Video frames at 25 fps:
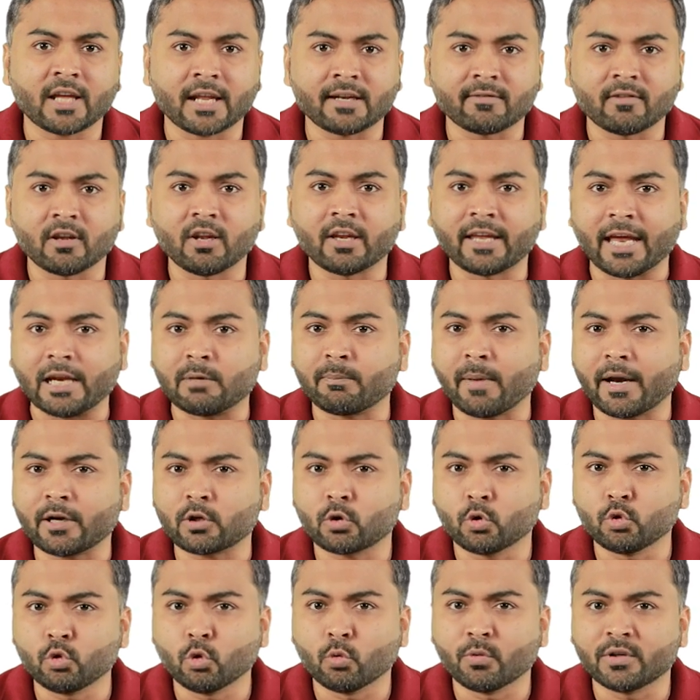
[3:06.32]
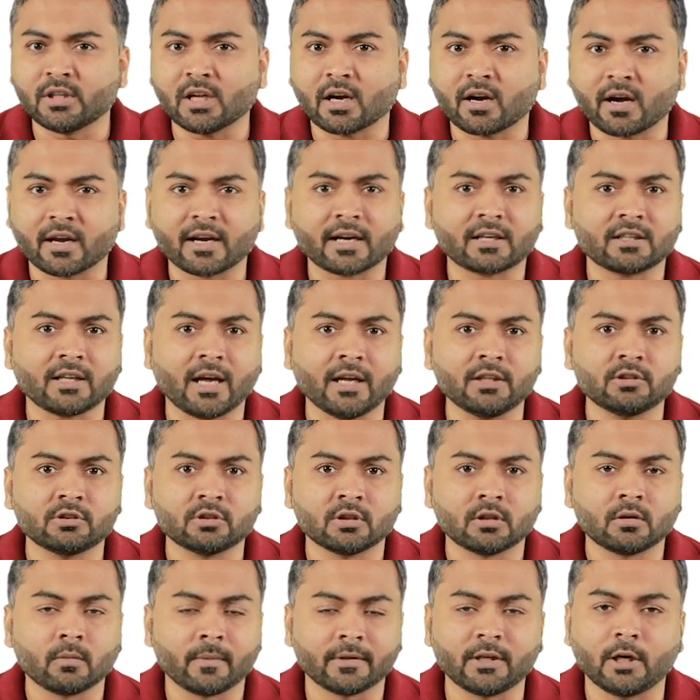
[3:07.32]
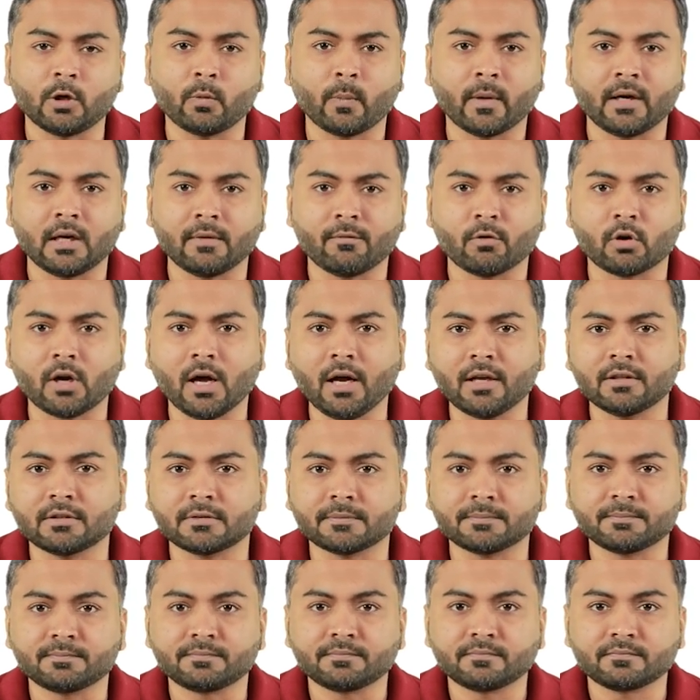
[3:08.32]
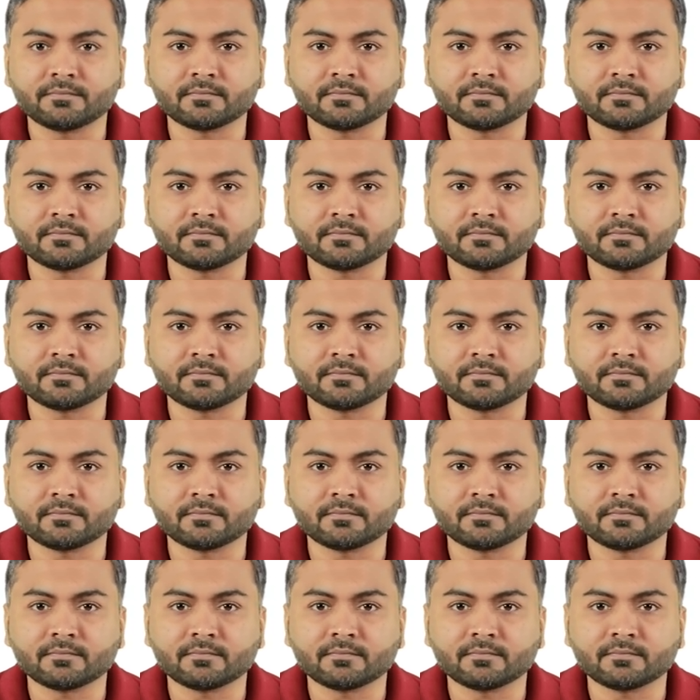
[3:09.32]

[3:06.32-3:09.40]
and we'll get back to you with the correct answer within 24 hours.